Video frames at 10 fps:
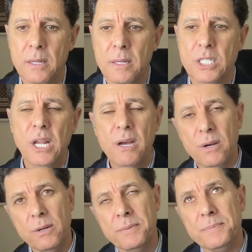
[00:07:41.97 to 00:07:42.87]

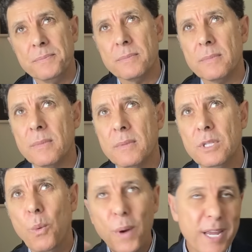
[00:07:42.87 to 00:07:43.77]
So,
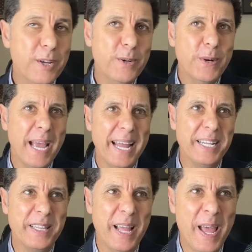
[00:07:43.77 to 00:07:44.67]
the way you look at
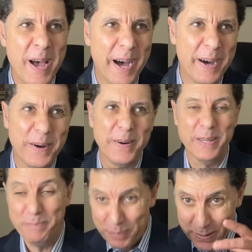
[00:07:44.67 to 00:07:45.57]
it now,
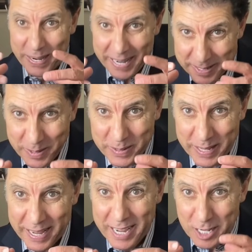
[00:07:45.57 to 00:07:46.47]
you put it under
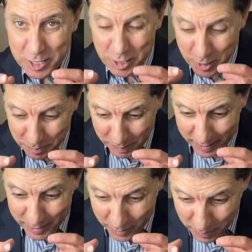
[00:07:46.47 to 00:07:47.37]
the
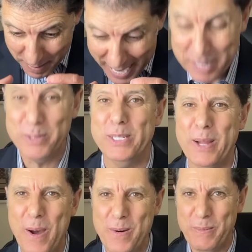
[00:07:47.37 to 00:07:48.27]
geopolitical
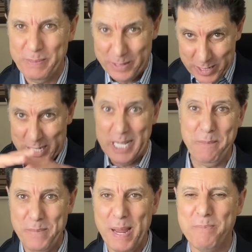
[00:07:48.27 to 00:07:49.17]
microscope to see the
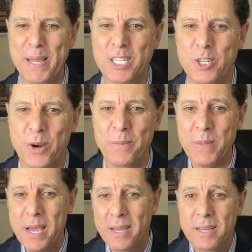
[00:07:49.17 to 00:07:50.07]
big picture.
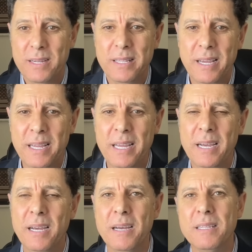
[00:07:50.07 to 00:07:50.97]
The,
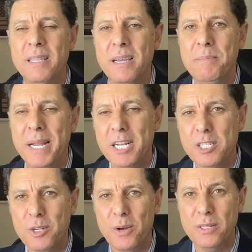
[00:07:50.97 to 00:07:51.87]
uh, the
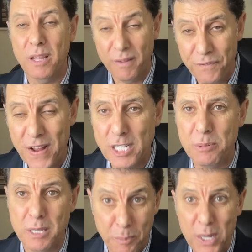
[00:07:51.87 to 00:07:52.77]
minister, the defense,
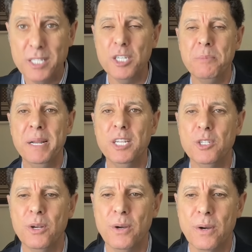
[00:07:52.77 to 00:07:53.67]
the British
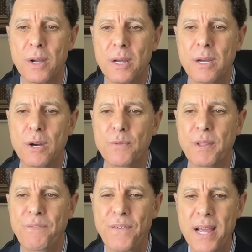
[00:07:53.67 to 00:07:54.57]
minister uh, of
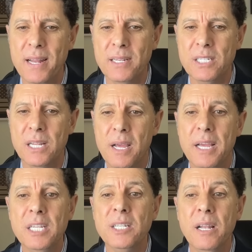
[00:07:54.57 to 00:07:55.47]
defense
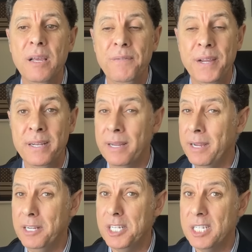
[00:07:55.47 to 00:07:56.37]
is living
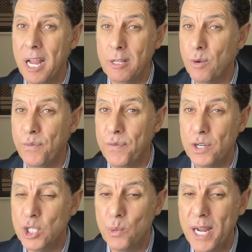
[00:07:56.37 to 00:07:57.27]
in a state of
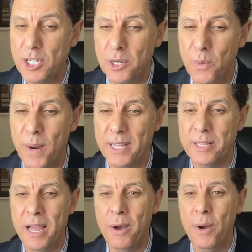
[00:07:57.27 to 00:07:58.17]
frustration right
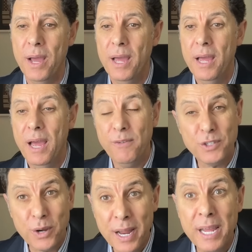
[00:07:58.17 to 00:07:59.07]
now
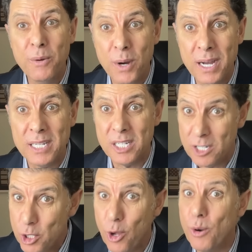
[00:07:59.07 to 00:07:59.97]
after he was
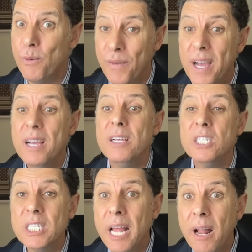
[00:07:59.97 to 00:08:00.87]
sort of
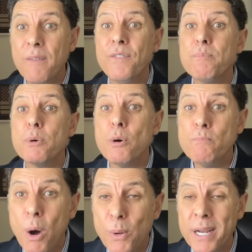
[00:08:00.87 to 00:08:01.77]

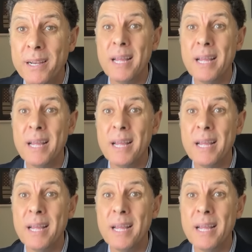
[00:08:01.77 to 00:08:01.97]
self-promoting